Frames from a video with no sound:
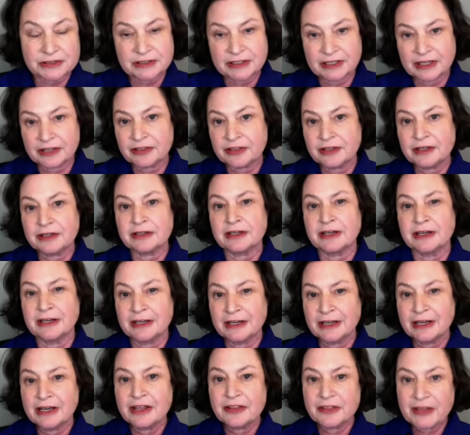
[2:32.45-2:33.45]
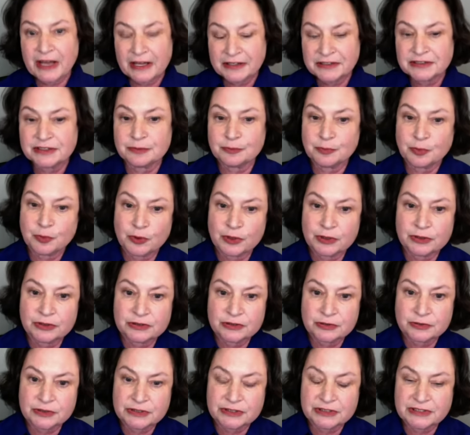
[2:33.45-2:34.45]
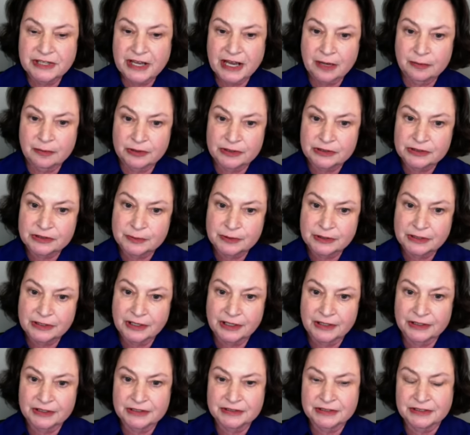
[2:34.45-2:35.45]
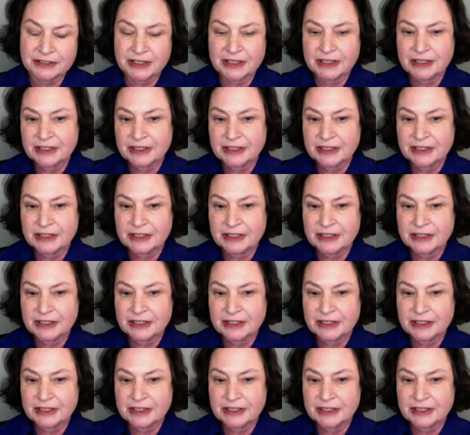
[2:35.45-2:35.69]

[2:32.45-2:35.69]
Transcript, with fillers: And I think that's important to establish because